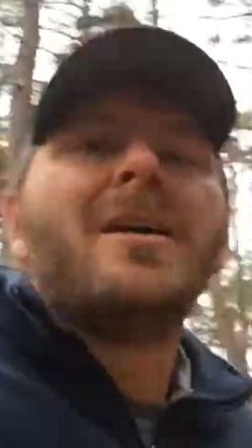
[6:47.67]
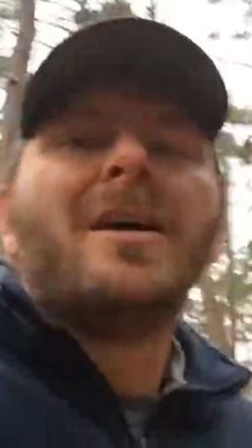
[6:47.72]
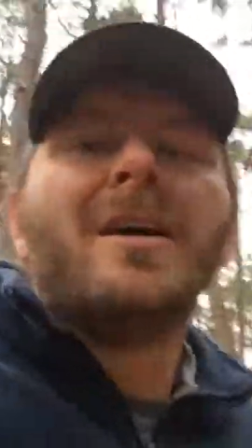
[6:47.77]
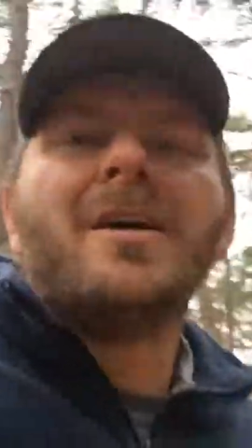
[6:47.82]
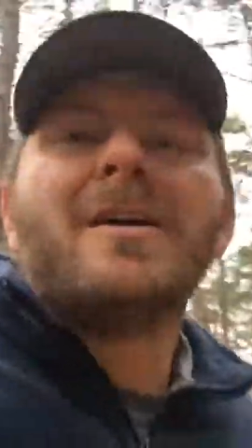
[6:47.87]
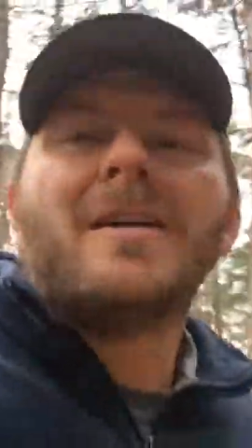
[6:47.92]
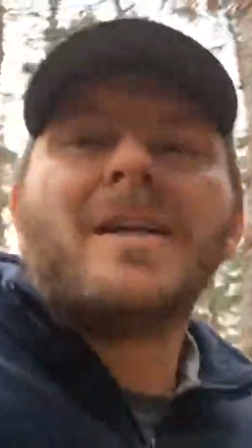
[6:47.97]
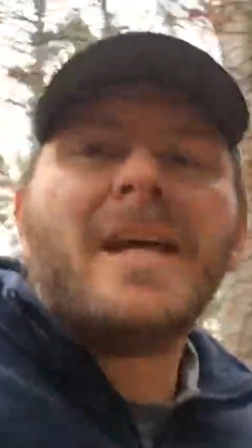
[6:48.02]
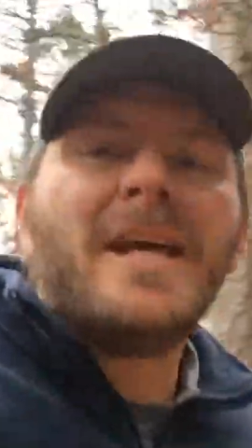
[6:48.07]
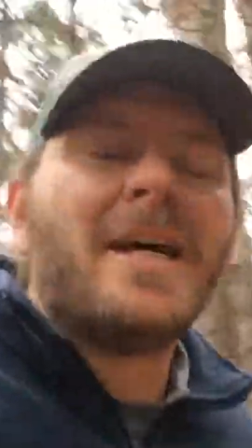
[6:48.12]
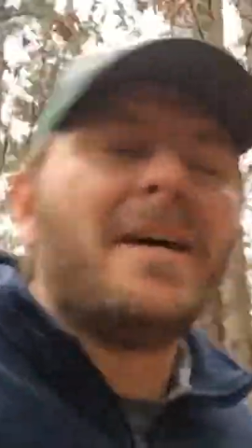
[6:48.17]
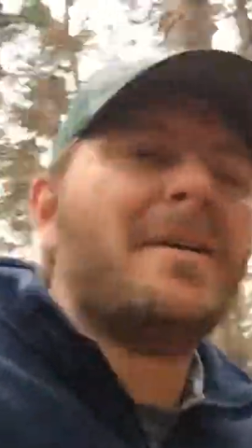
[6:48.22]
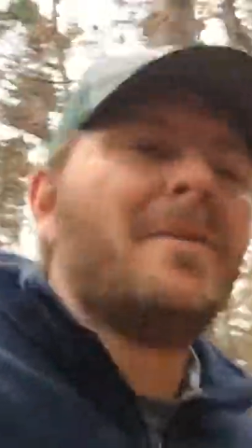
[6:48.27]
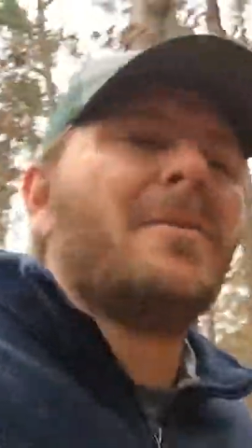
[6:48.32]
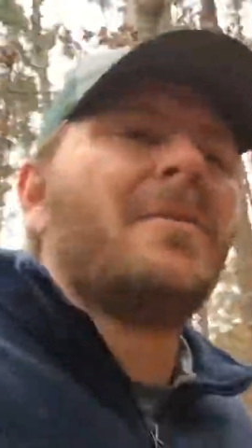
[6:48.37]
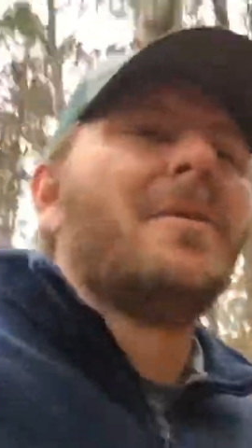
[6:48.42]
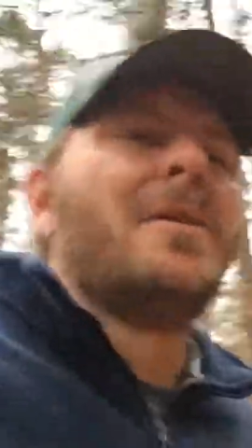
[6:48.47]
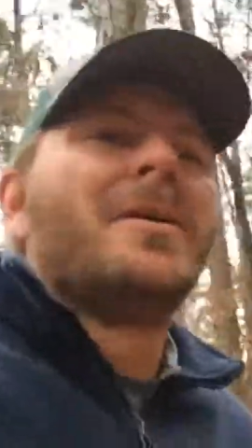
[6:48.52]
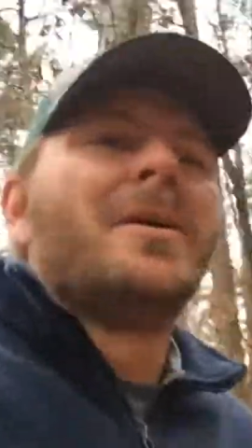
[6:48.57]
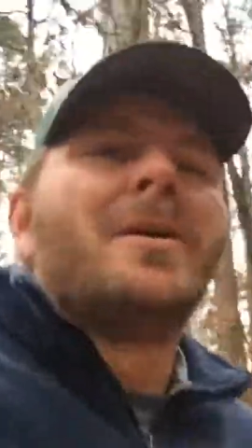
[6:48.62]
Oh yeah,
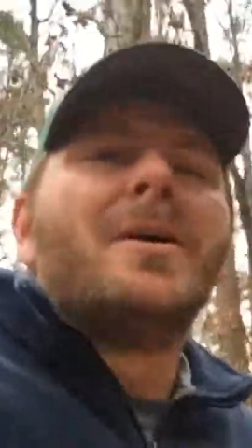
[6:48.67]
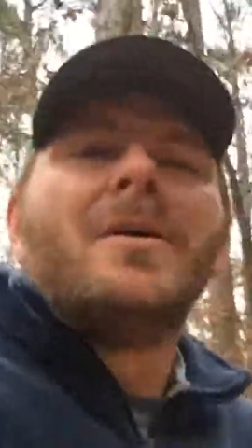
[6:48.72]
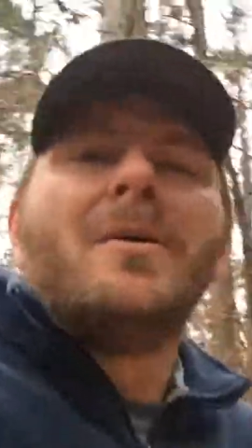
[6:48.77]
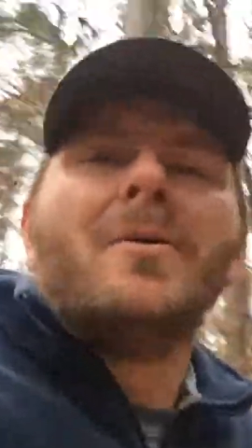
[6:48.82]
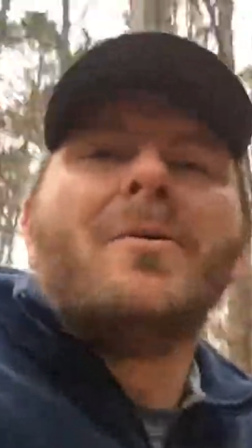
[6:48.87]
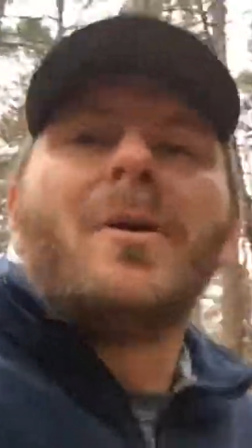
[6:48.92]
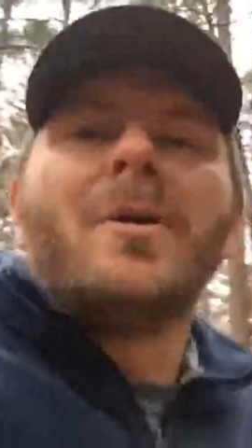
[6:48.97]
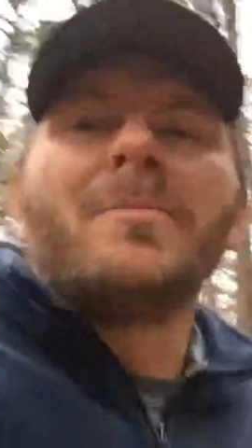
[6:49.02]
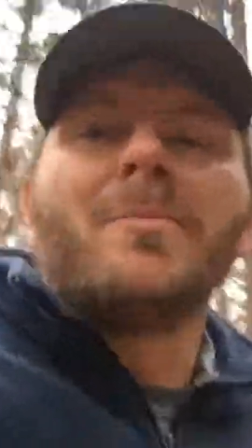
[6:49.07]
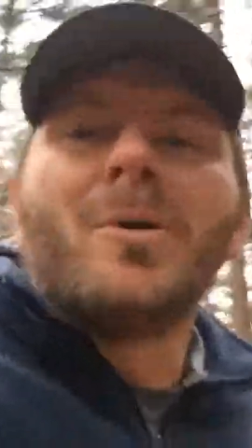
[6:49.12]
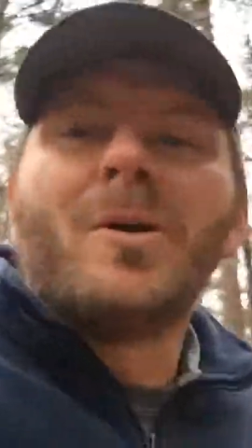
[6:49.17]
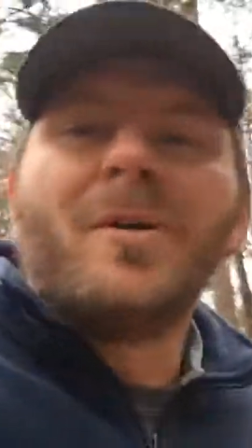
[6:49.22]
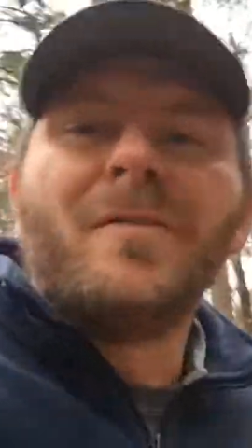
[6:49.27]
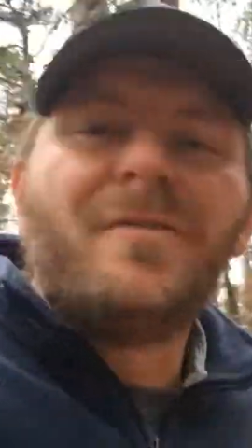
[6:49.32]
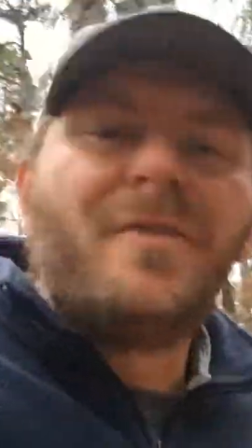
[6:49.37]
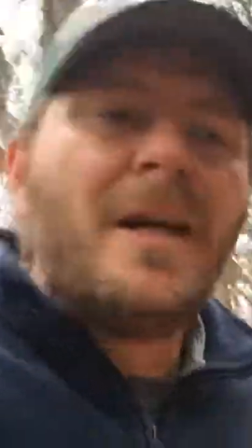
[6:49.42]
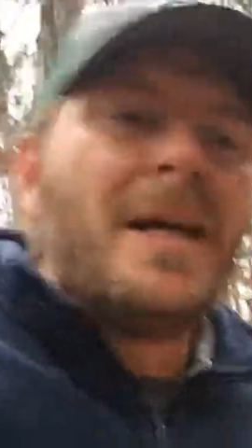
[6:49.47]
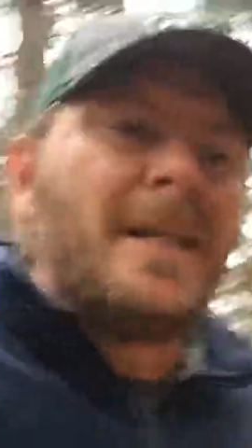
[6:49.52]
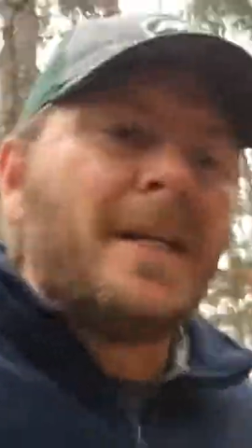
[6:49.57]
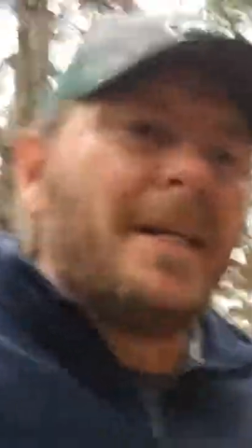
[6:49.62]
one more
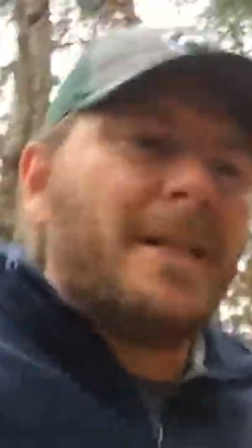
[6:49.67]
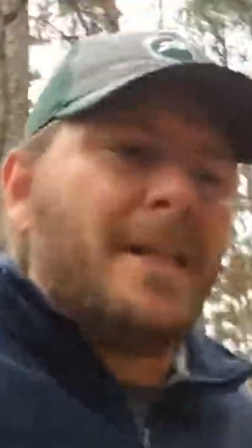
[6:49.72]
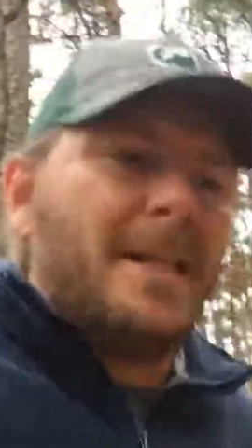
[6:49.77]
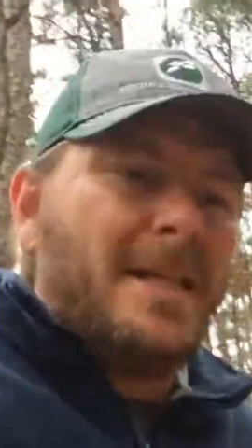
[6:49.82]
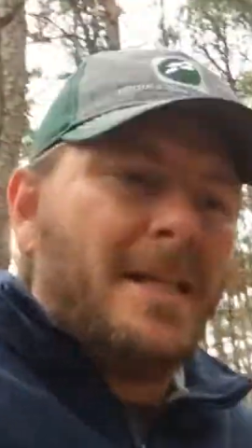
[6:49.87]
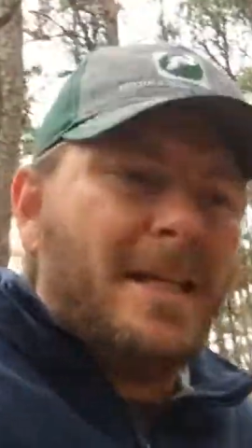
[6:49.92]
thing.